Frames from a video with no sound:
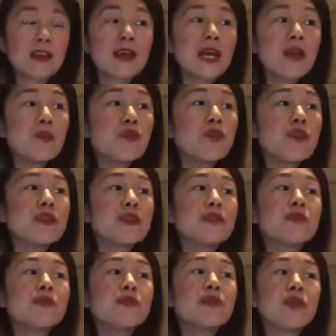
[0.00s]
I breathe
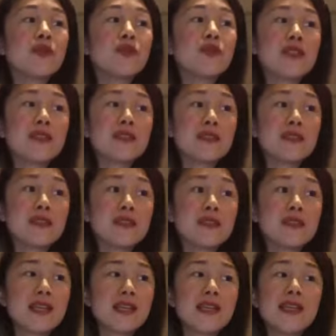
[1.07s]
in divine
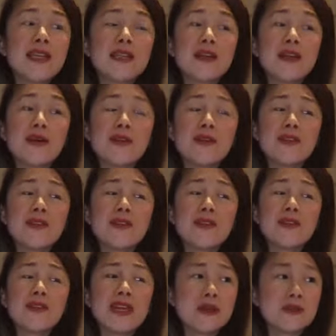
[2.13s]
presence and let go of
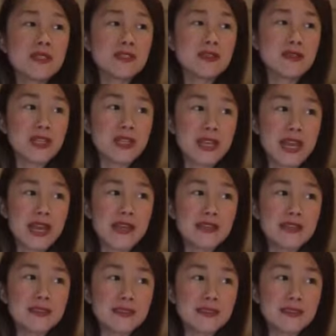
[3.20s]
any obstacles I
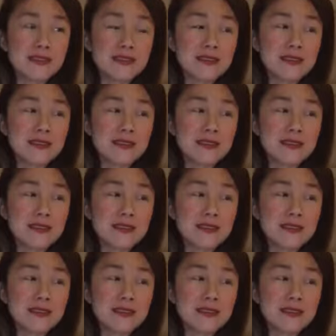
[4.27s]
can.